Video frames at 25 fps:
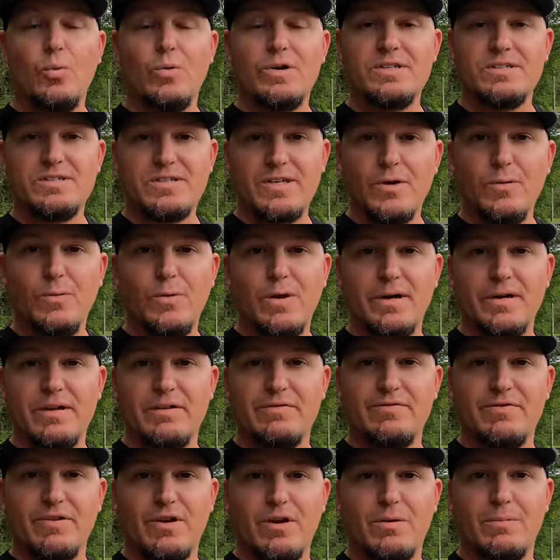We still
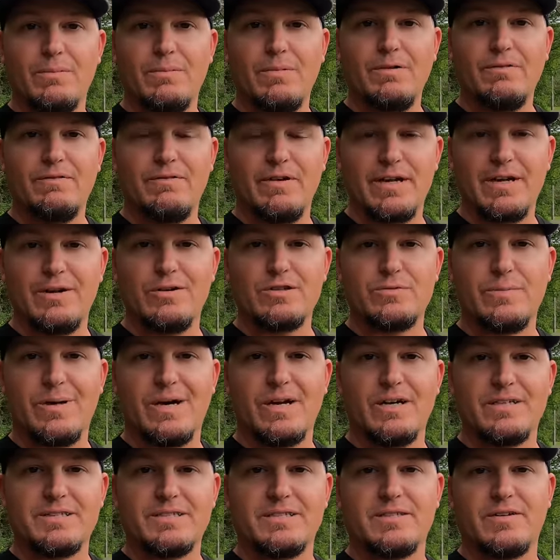wanted to film videos
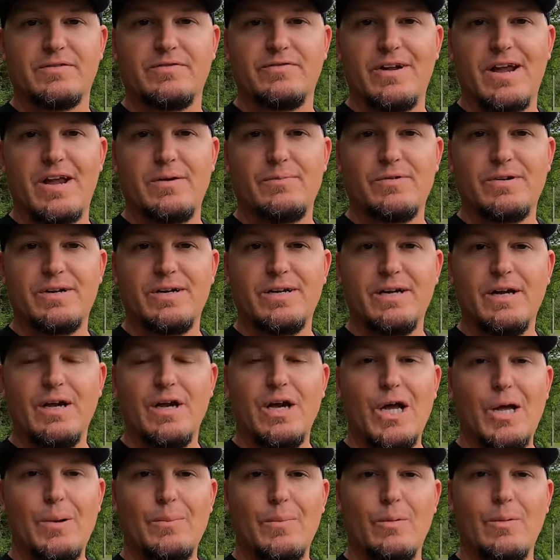about us as a family,
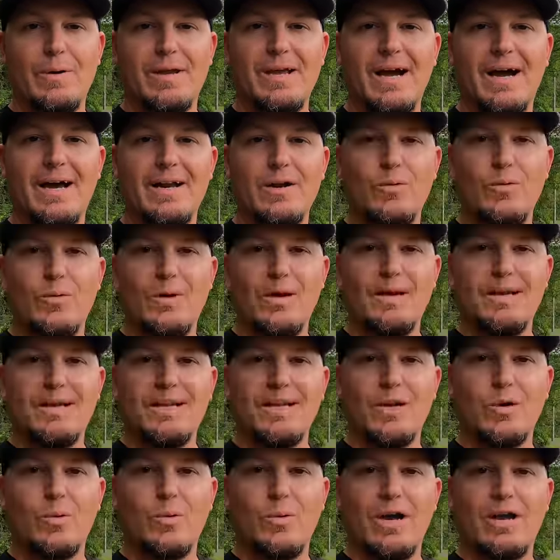but we kind of wanted
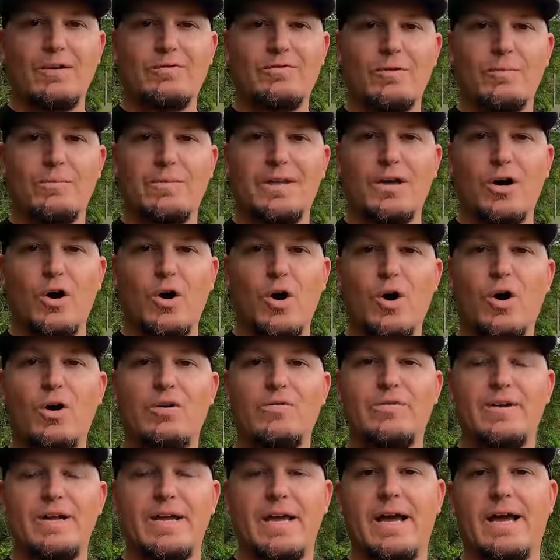to get away from the
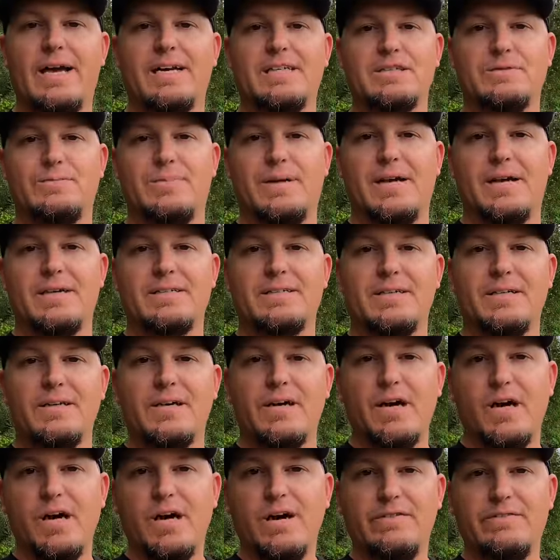RV aspect
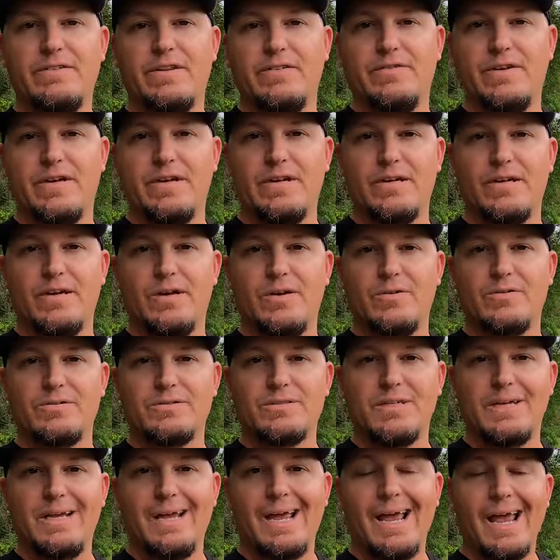of the
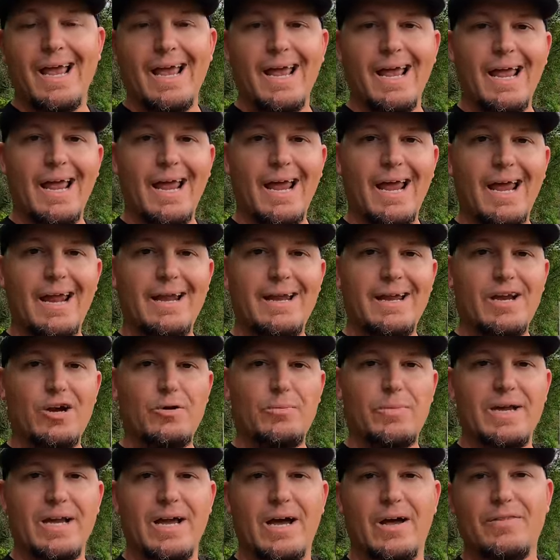videos. And
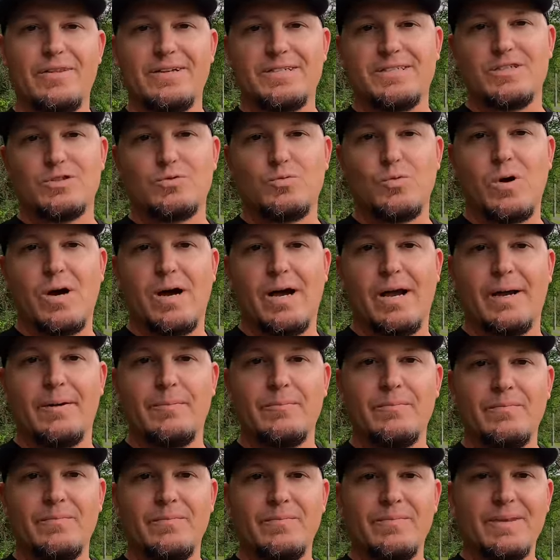hear me out, this is
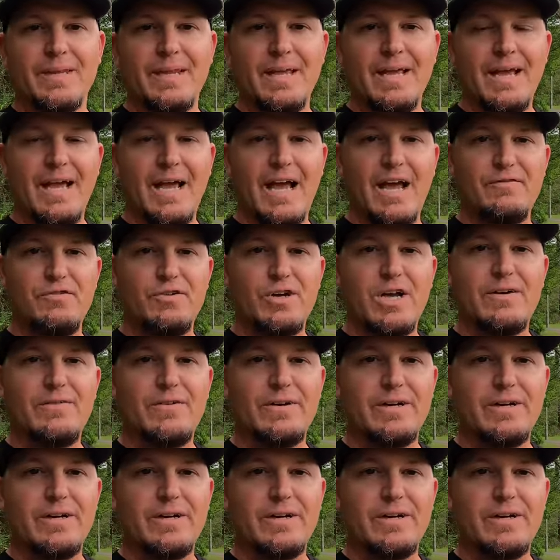why. Have you